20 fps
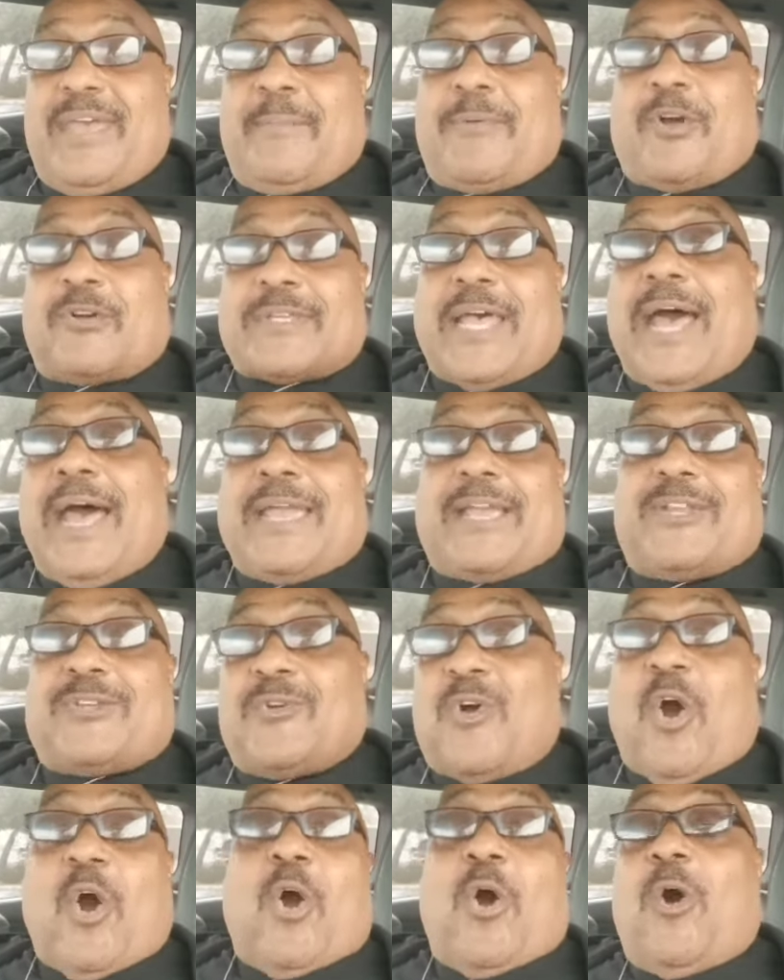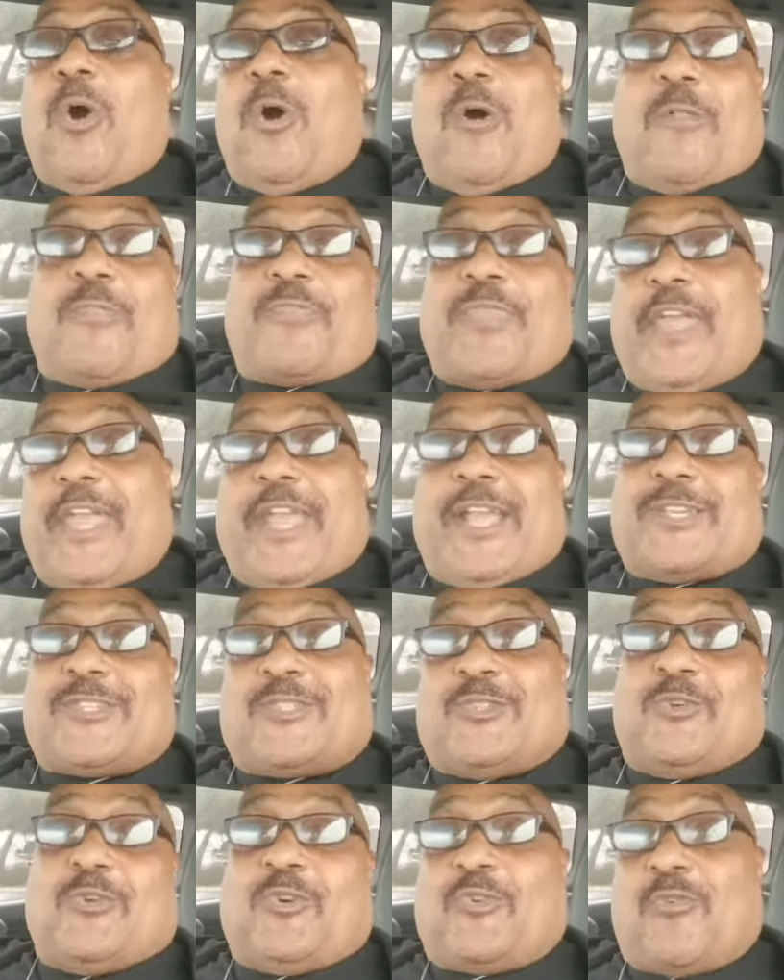Because I can do all things
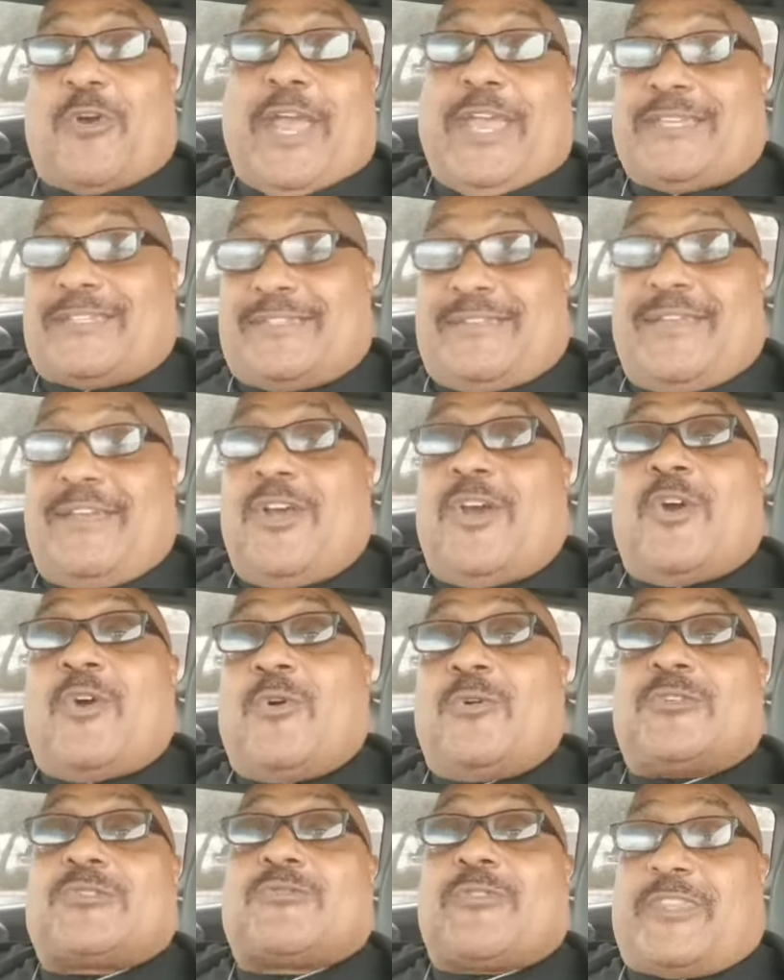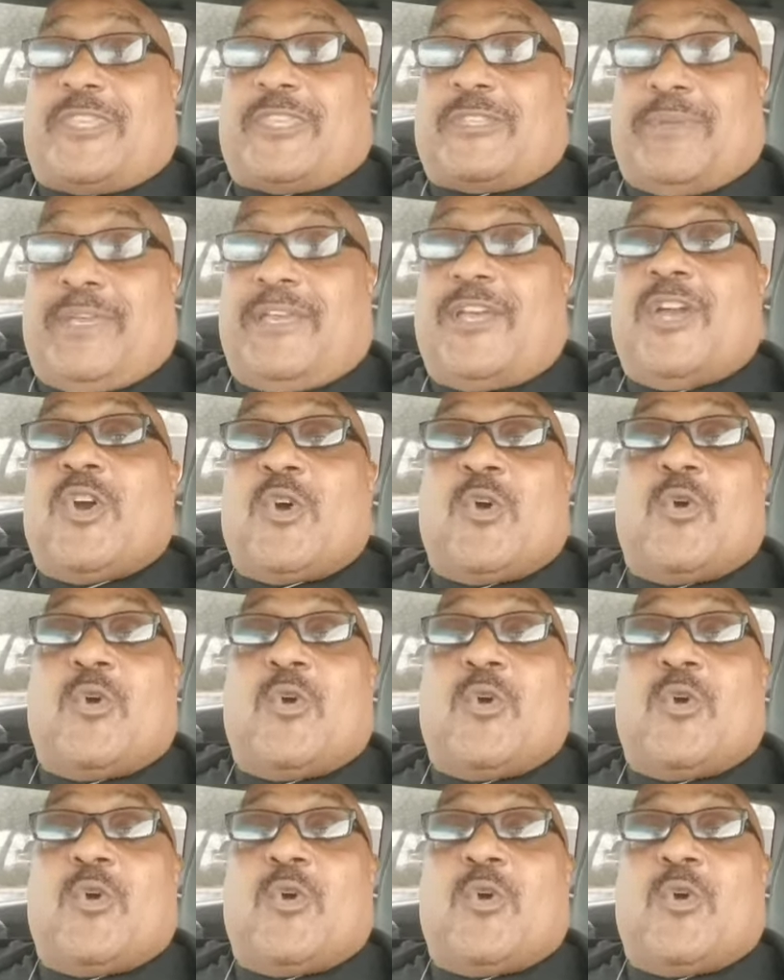through Christ who strengthens me,